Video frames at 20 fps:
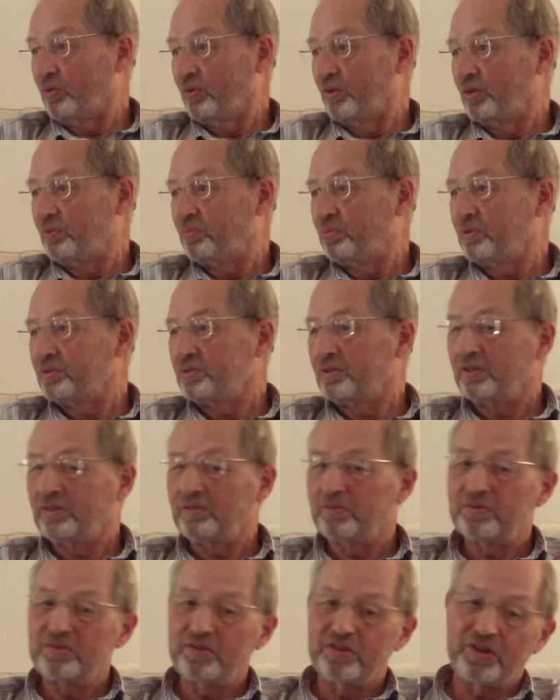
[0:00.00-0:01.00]
Group was
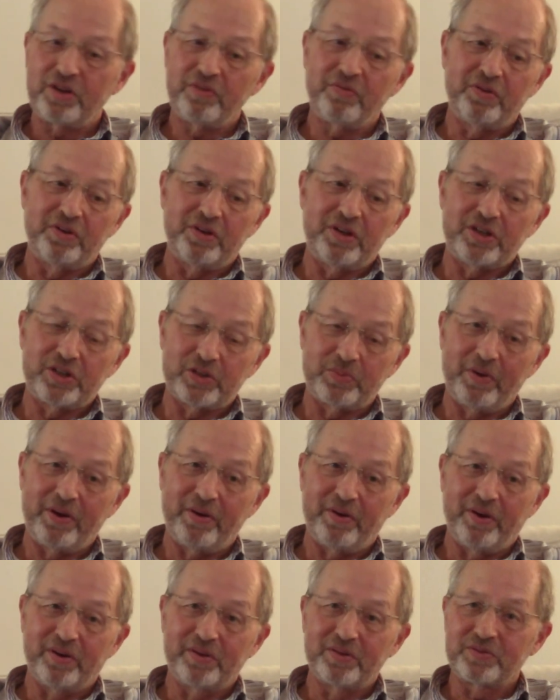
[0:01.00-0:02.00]
a different
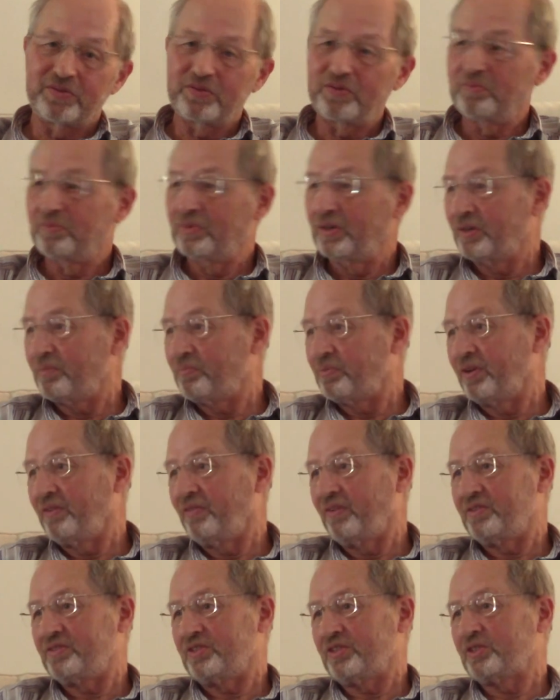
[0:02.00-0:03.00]
experience from my
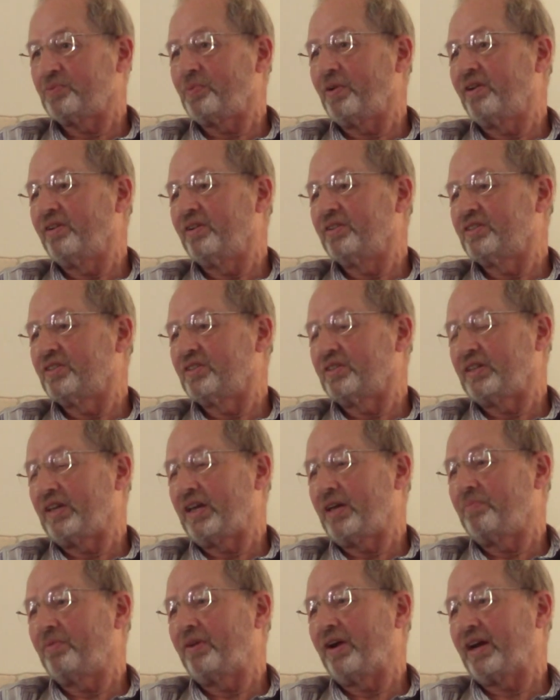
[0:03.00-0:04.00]
previous experience as a
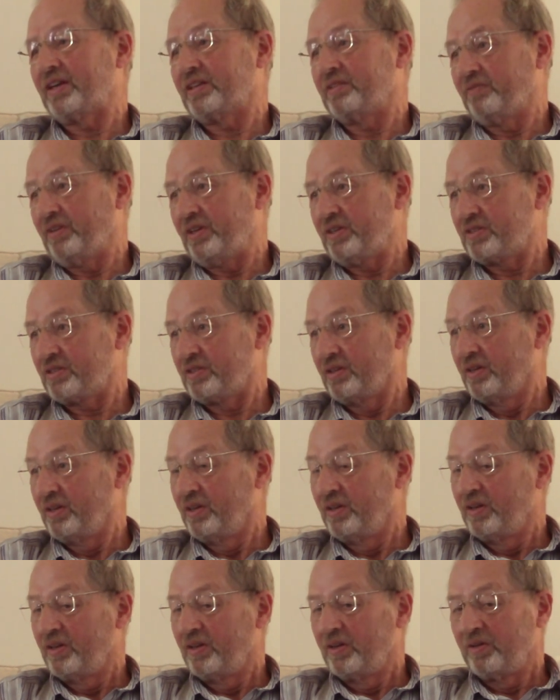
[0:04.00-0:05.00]
Labour activist,
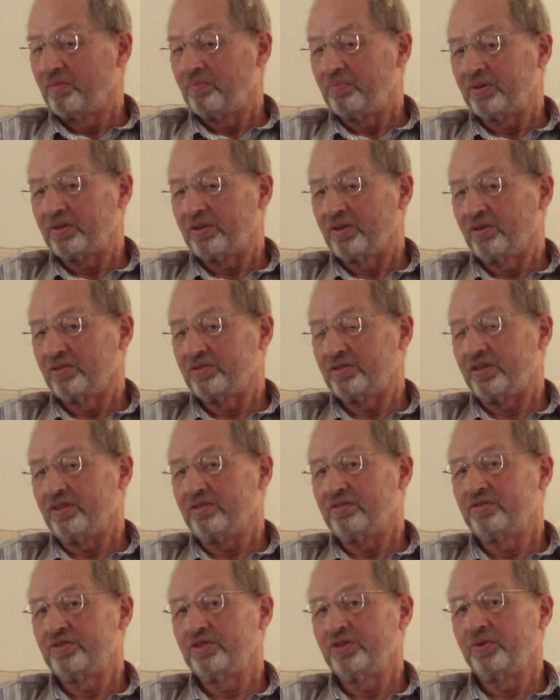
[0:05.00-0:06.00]
because
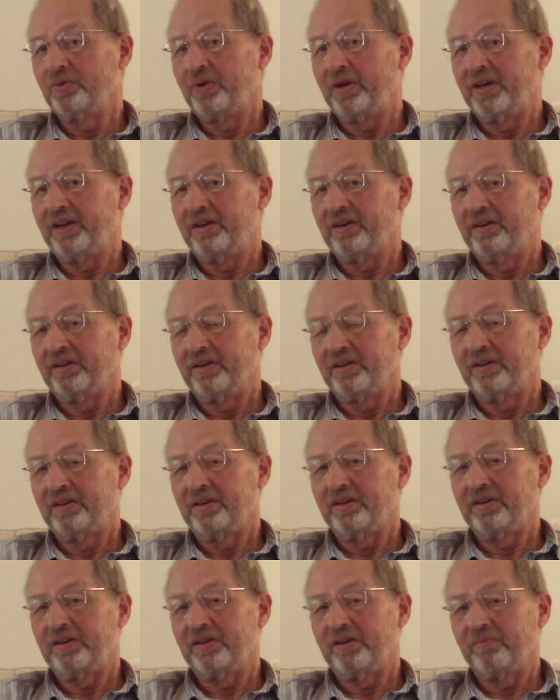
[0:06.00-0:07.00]
it drew in
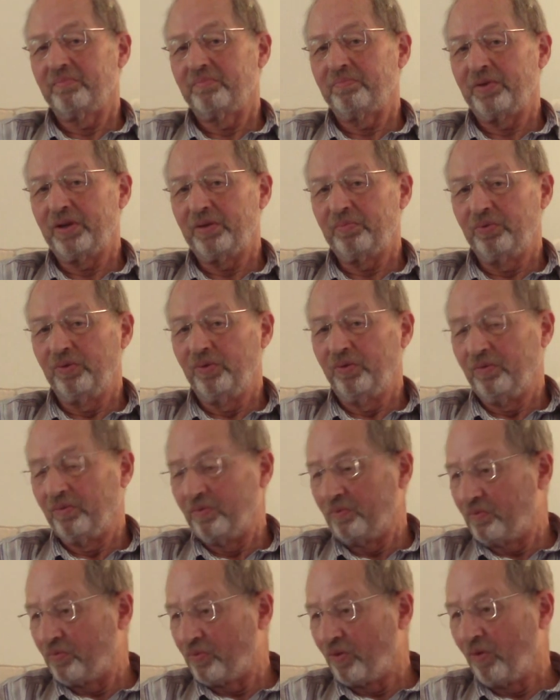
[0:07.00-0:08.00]
people
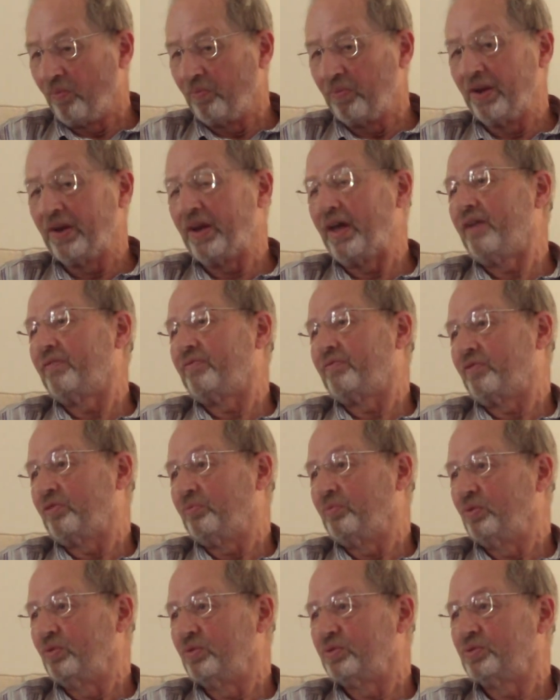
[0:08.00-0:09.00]
from the left, from
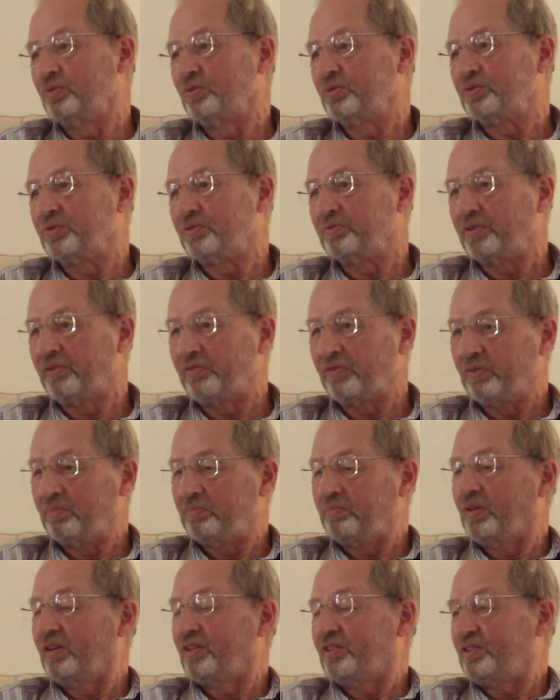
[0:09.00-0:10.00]
all sorts of different
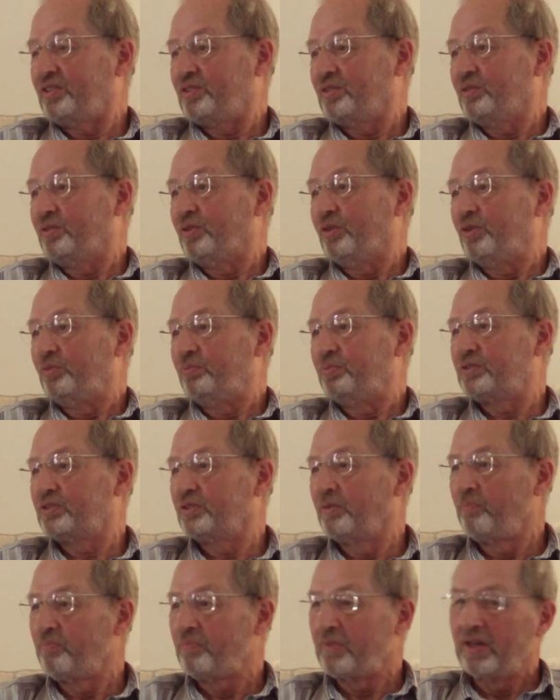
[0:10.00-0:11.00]
parties and groups.
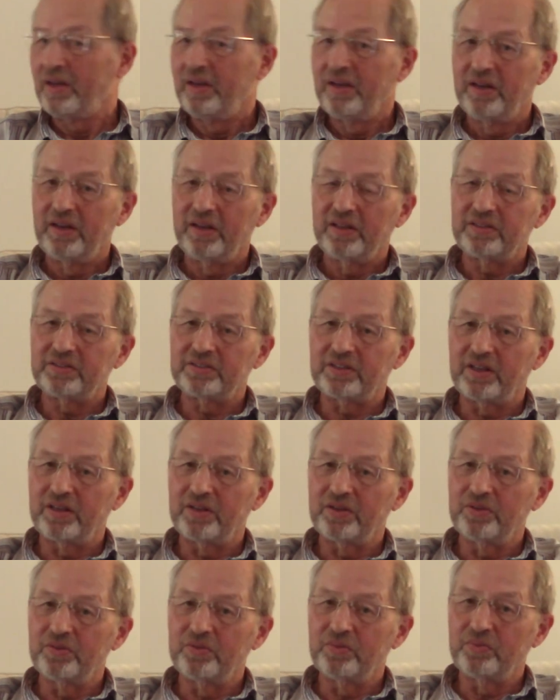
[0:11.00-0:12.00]
So